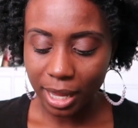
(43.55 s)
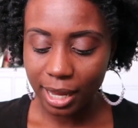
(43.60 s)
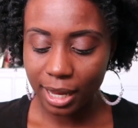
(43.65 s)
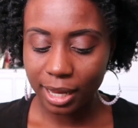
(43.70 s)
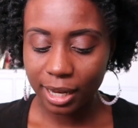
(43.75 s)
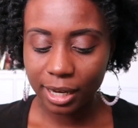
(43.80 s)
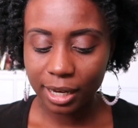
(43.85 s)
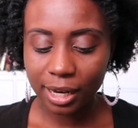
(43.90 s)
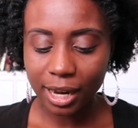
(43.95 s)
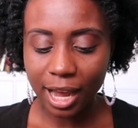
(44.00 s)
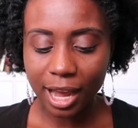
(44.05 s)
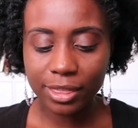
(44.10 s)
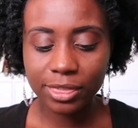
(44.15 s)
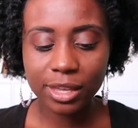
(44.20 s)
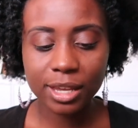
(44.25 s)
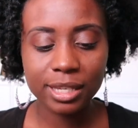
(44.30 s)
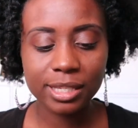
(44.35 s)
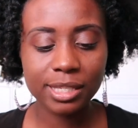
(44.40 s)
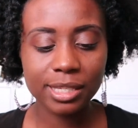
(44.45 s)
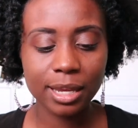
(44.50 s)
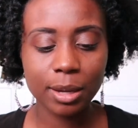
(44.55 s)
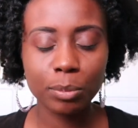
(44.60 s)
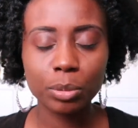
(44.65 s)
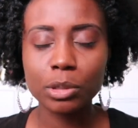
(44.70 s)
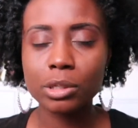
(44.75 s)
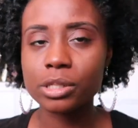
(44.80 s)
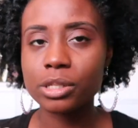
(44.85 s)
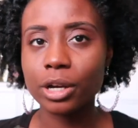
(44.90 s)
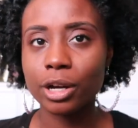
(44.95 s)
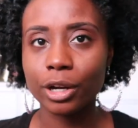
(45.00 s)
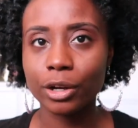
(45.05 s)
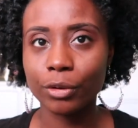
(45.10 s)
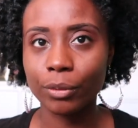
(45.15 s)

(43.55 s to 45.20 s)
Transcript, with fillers: and I think samplers are a